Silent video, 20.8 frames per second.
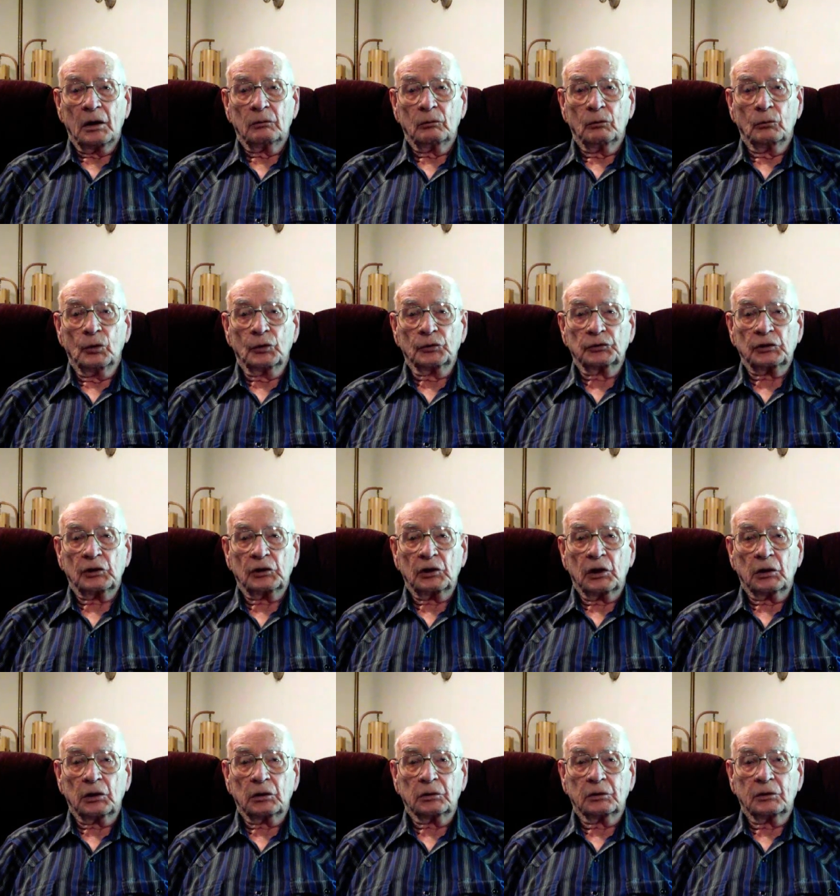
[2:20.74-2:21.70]
we're
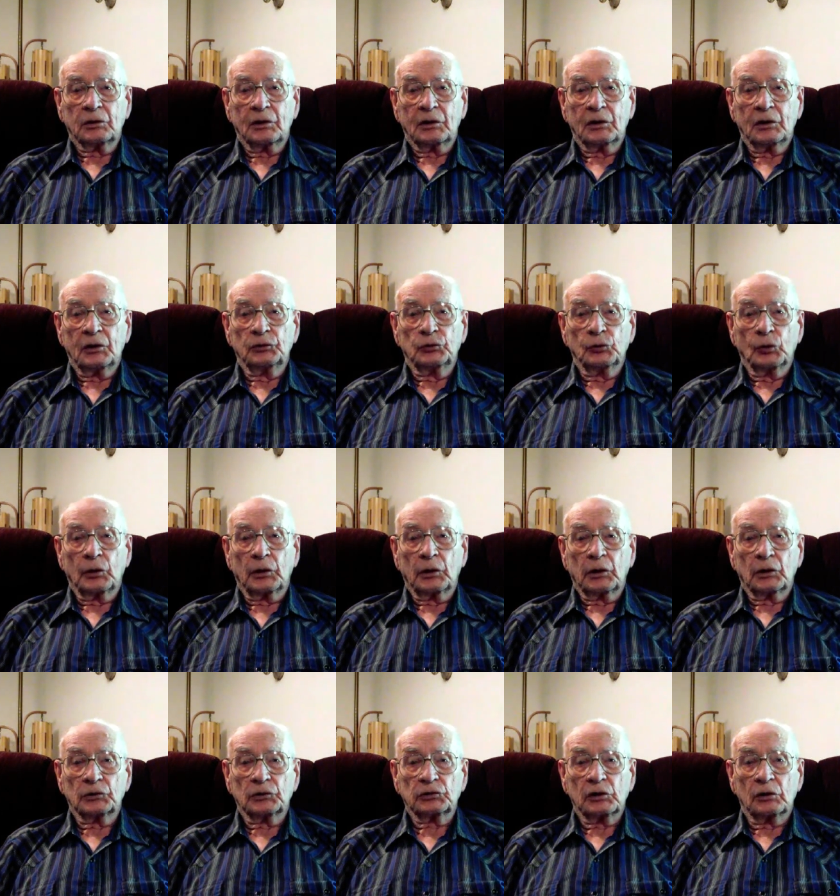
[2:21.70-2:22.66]
sitting enjoying
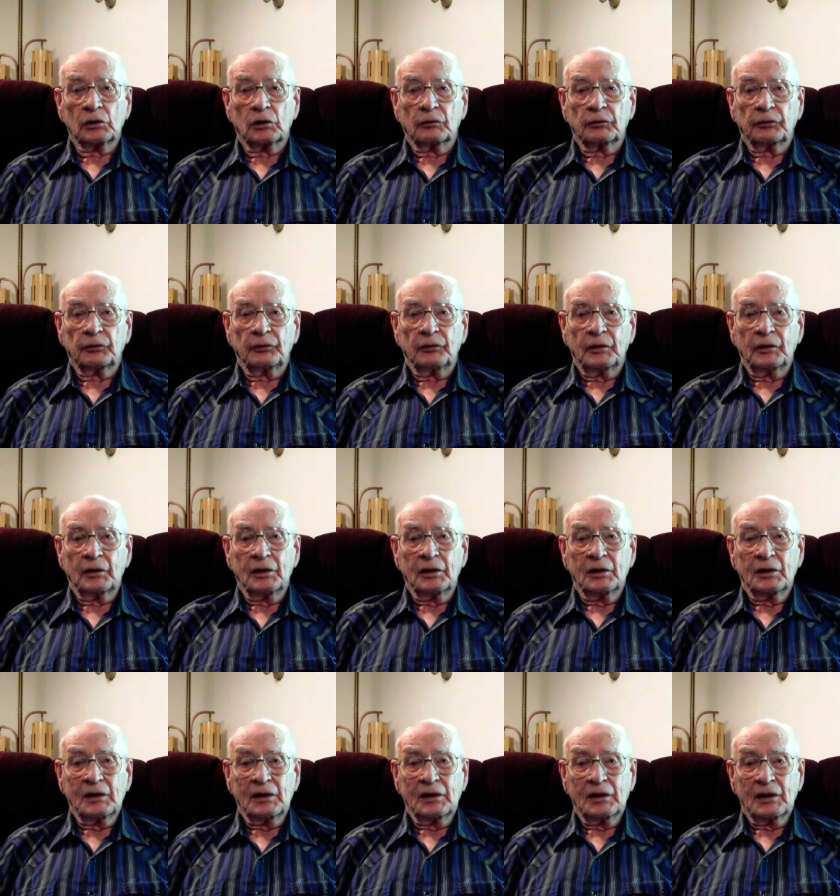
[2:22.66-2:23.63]
ourselves
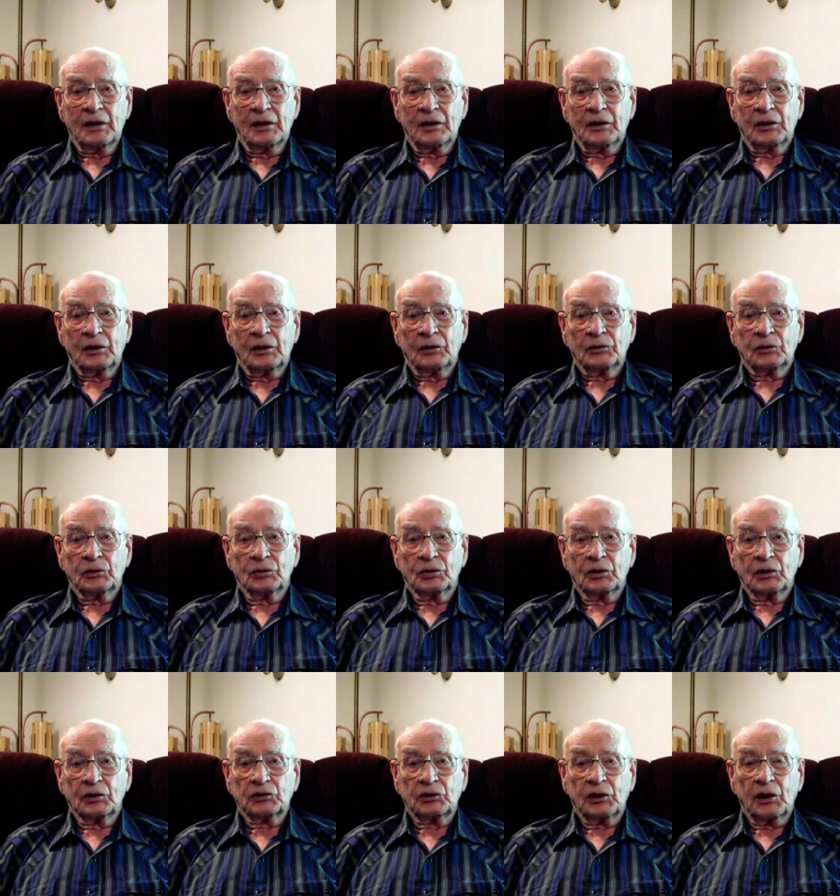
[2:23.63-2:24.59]
to the
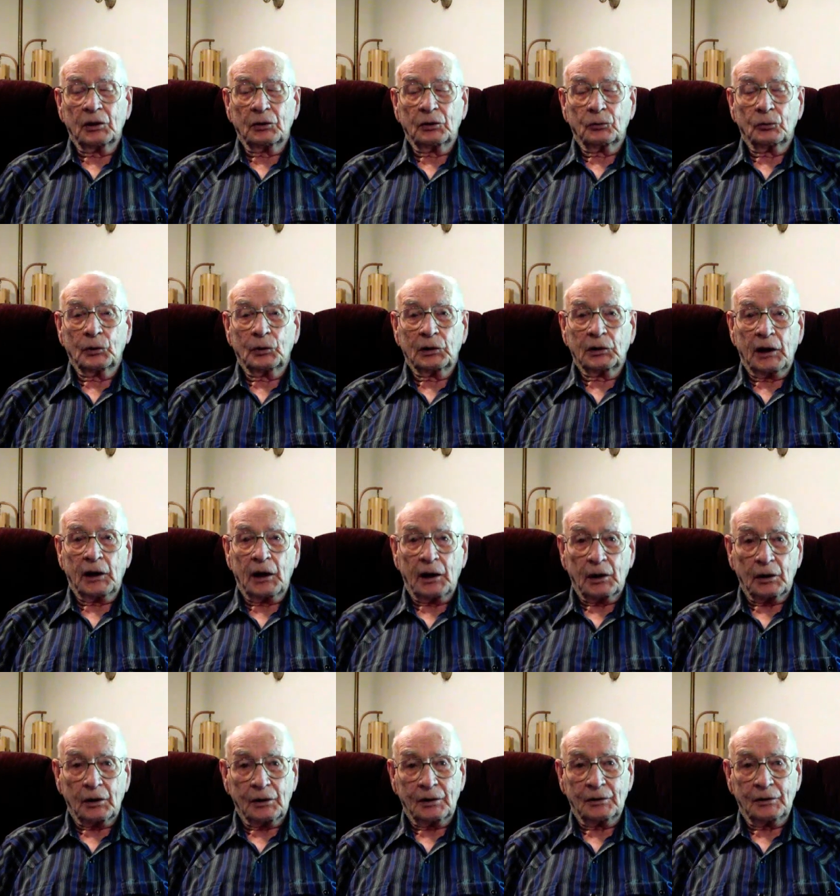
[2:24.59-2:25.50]
extent we can't